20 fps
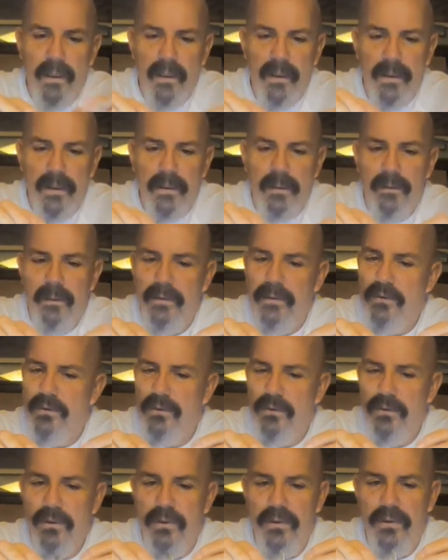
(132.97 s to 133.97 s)
That's
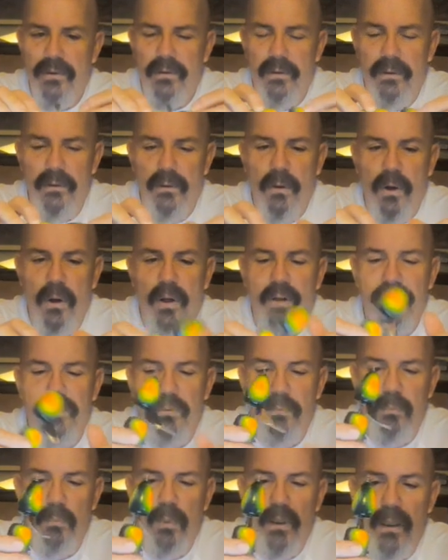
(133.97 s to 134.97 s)
just an
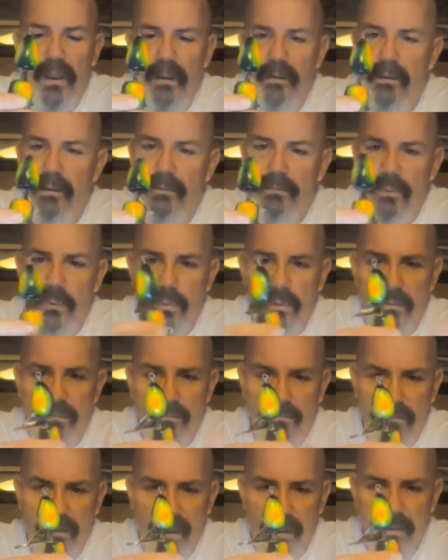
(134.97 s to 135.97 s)
awesome bait if you can
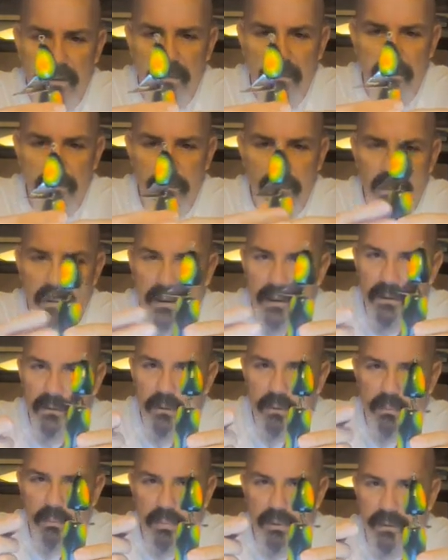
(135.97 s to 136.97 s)
find them. I
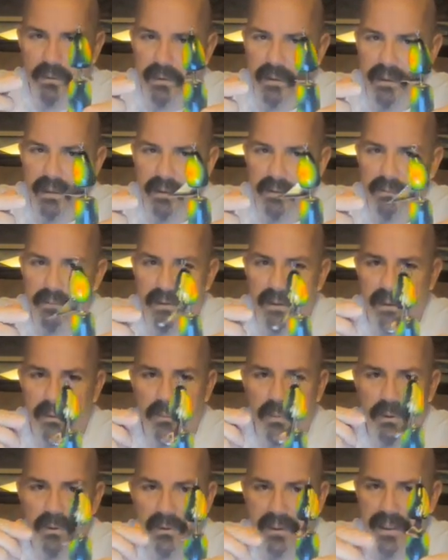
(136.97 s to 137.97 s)
don't believe that
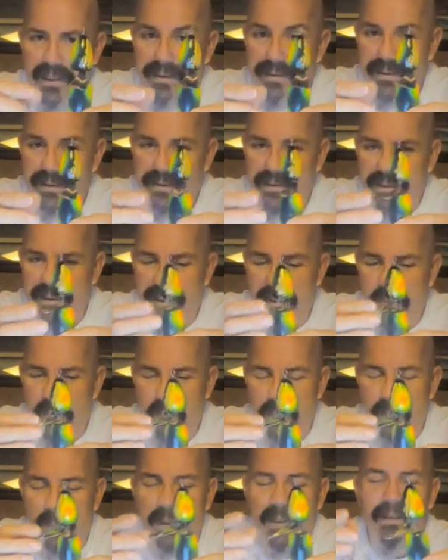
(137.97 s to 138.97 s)
Bill has these
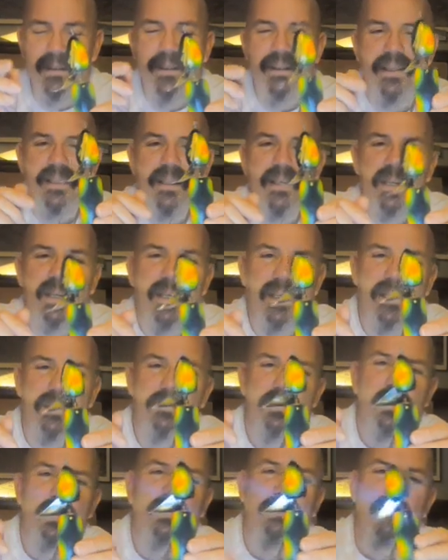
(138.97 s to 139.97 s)
anymore, but
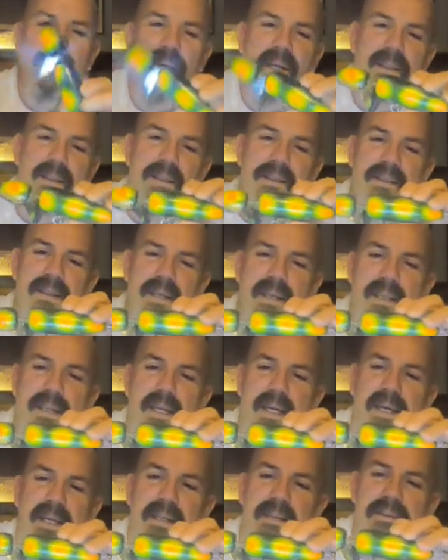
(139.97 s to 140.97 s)
if you can find these
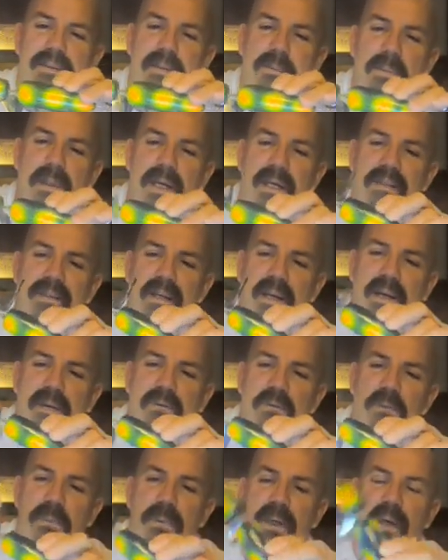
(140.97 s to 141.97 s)
online, some guys have
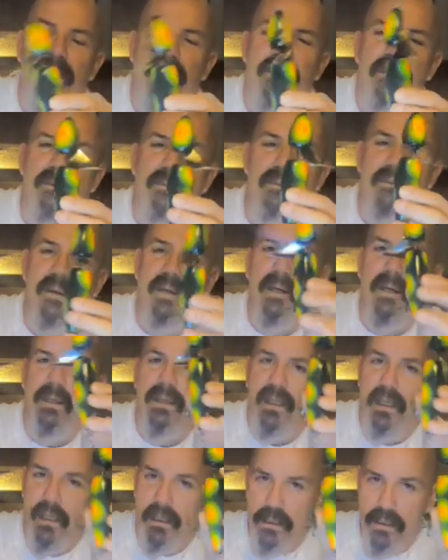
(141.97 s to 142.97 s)
them yet.
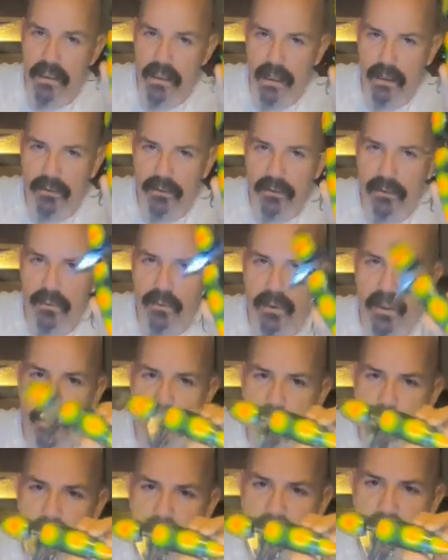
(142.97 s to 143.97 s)
Another
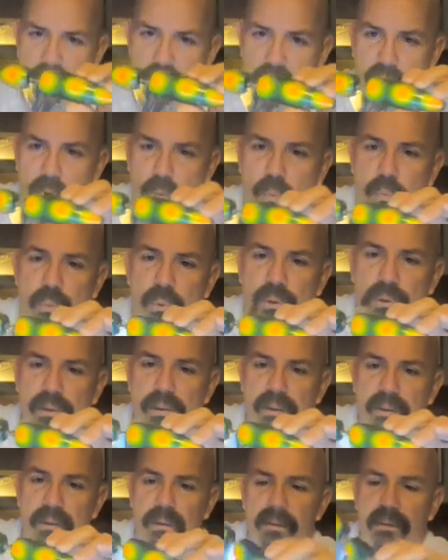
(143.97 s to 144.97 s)
great bait, all
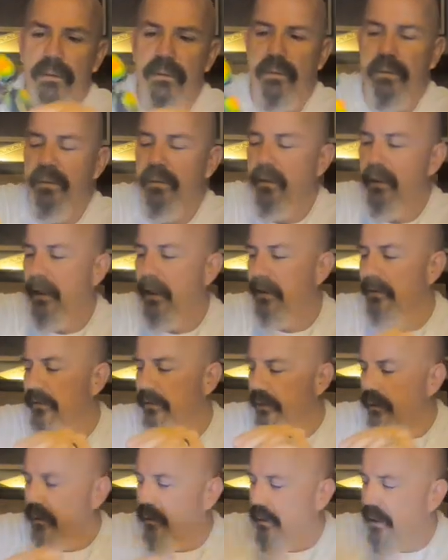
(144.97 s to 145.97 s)
wood,
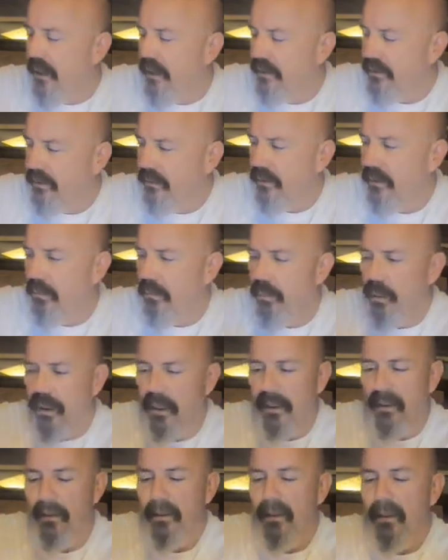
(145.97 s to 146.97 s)
excellent
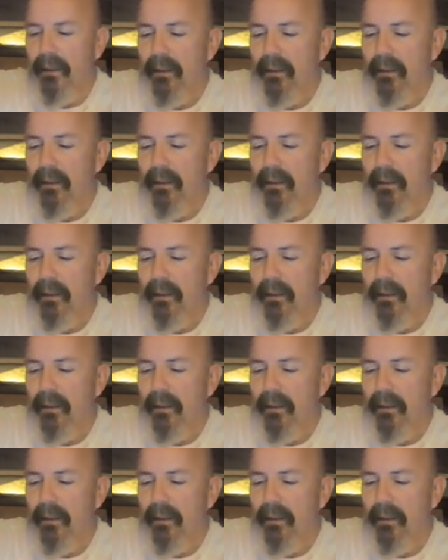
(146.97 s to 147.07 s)
bait.